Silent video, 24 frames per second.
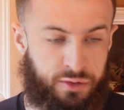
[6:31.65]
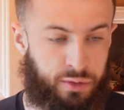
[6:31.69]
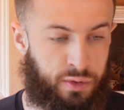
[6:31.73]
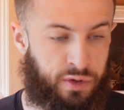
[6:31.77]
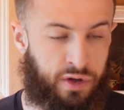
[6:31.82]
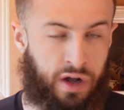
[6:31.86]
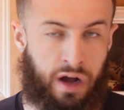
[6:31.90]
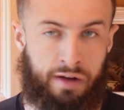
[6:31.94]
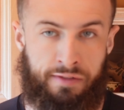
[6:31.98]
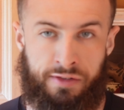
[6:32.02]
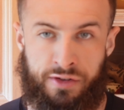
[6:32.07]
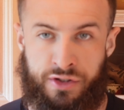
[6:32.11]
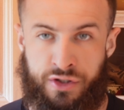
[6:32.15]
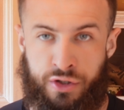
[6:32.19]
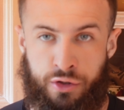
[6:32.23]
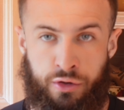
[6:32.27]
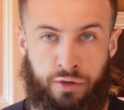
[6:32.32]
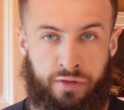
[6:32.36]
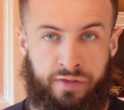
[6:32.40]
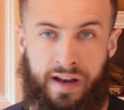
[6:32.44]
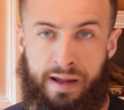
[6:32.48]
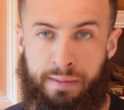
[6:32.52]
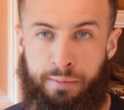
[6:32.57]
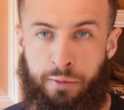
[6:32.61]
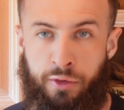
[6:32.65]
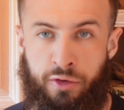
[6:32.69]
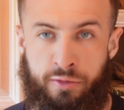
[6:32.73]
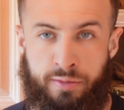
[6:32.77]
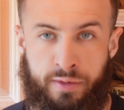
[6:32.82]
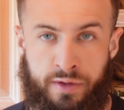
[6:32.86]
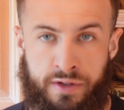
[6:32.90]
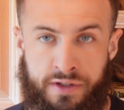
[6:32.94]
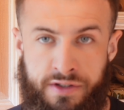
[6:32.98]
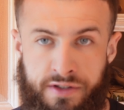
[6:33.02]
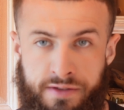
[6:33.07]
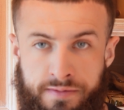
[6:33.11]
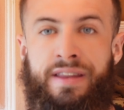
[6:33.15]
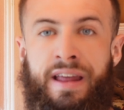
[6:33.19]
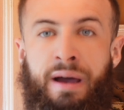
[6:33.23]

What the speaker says: So we covered 2 flat movements.